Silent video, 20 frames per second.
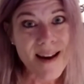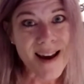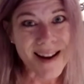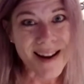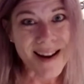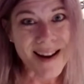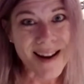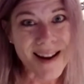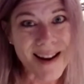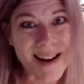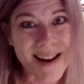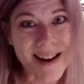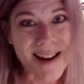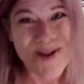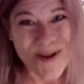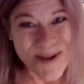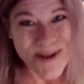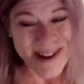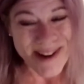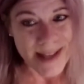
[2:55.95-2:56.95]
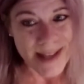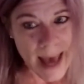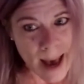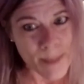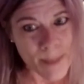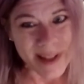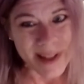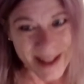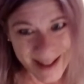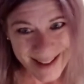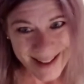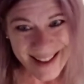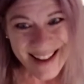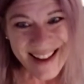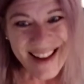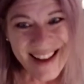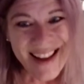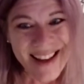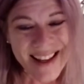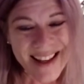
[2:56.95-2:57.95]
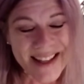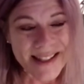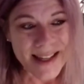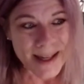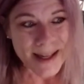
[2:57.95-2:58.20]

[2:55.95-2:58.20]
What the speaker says: I know it's happening because I